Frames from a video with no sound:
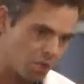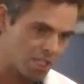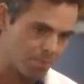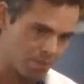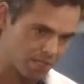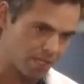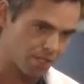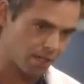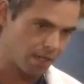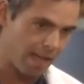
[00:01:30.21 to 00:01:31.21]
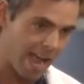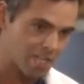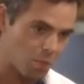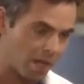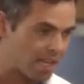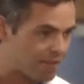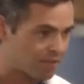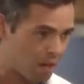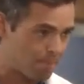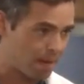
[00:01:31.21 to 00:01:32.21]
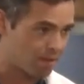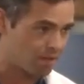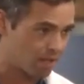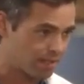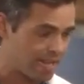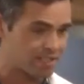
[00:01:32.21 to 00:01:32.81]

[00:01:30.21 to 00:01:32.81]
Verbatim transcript: do this procedure as well, if not better than Dr.